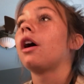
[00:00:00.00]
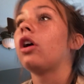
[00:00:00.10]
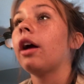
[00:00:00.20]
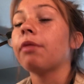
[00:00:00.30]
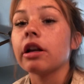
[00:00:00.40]

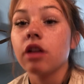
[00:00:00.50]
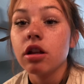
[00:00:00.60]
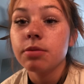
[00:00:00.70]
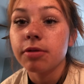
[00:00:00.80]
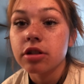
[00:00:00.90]
Okay, I saw
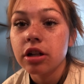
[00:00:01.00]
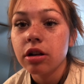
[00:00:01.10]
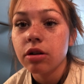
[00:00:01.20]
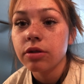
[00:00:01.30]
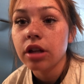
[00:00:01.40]
this person
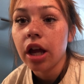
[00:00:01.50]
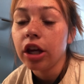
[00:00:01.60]
and I was like,